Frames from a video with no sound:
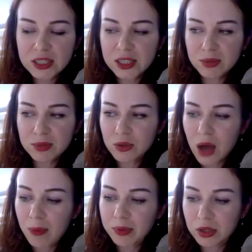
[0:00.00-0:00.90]
seems to
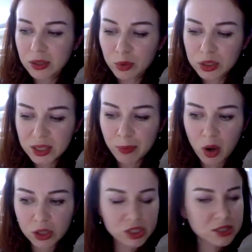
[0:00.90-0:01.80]
happen on a more
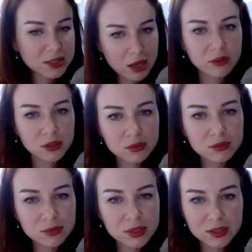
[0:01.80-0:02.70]
subconscious level,
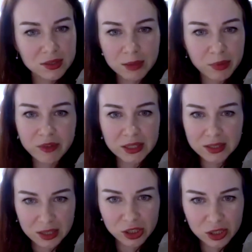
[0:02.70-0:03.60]
this
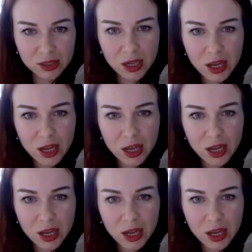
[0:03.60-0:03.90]
improvisation.